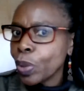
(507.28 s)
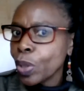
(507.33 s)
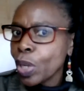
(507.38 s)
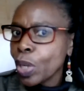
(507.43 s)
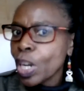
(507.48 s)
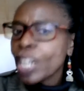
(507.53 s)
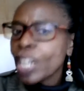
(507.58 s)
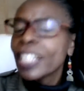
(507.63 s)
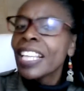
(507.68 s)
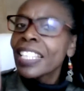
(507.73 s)

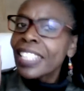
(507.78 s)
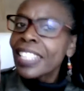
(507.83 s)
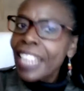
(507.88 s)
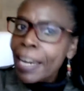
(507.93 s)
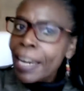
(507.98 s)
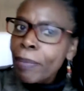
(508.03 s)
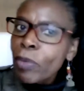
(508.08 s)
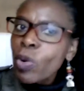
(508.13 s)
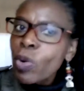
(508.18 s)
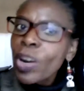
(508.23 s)
The
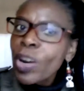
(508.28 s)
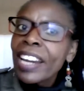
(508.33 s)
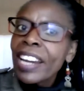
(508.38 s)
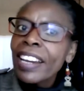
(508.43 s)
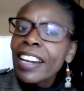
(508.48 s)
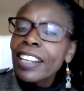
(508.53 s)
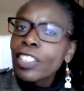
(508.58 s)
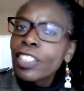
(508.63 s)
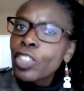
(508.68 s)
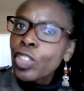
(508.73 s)
same way
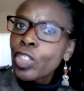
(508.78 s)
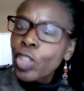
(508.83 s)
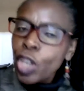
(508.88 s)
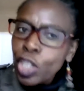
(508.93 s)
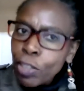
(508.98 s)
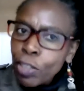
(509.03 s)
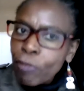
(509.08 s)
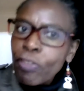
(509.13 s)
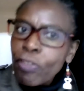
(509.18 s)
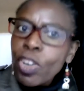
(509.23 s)
as
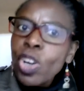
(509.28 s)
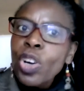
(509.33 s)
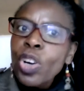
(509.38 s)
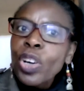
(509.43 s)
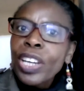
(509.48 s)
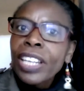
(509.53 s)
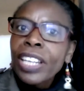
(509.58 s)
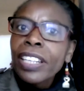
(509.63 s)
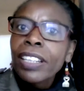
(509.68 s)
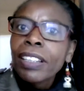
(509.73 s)
George
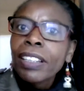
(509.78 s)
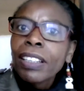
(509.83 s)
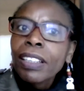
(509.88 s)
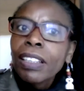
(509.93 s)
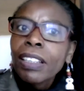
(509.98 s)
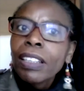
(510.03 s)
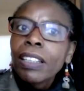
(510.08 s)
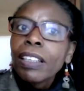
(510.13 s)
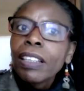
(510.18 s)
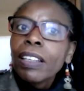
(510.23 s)
Floyd
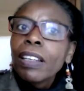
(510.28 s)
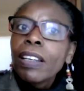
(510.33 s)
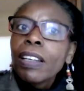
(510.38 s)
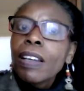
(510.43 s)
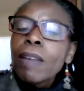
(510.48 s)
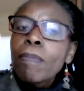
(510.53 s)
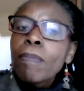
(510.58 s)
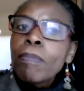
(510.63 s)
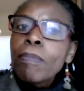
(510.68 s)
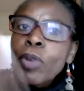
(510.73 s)

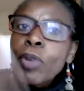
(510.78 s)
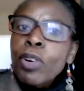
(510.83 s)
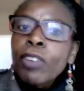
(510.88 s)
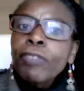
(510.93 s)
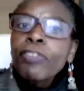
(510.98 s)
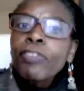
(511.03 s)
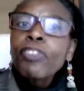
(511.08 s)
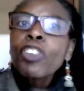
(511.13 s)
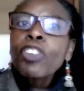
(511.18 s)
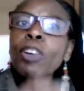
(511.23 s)
moved
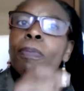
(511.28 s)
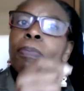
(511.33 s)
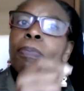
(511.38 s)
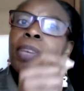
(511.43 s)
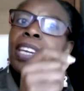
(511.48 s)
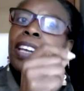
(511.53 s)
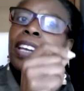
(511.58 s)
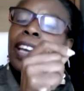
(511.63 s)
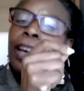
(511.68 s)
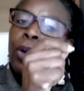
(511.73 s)
from
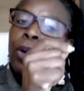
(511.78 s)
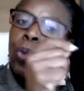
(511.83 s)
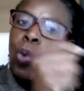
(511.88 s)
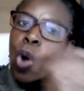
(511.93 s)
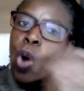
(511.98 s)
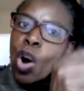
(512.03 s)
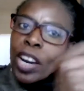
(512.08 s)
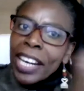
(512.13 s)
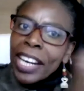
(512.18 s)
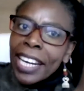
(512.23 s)
being a
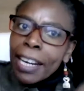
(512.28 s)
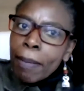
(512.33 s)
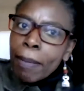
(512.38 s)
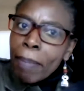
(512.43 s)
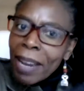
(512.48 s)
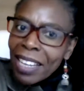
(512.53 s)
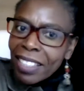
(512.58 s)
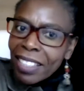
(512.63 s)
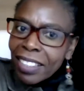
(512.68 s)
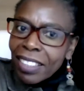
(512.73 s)
walking
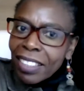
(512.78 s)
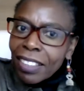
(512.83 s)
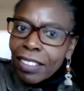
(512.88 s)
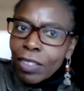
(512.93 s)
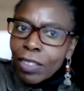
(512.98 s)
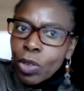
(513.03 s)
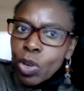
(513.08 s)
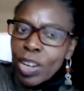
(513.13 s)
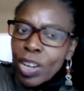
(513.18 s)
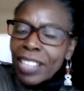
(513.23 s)
person
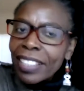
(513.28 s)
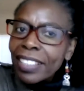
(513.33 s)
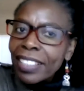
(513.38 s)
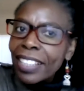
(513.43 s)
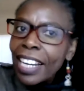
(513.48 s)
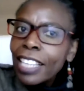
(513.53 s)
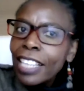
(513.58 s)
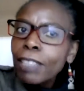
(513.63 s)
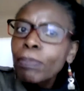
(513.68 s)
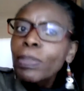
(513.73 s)
who has
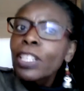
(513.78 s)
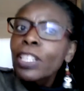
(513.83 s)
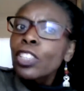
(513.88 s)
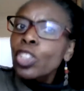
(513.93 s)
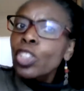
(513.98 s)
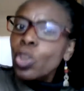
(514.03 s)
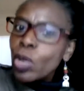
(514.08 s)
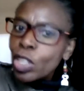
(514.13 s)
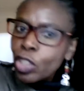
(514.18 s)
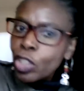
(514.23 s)
just been
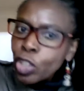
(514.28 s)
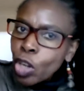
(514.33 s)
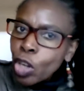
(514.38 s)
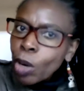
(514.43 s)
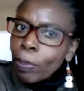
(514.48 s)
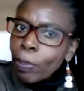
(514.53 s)
to a shop,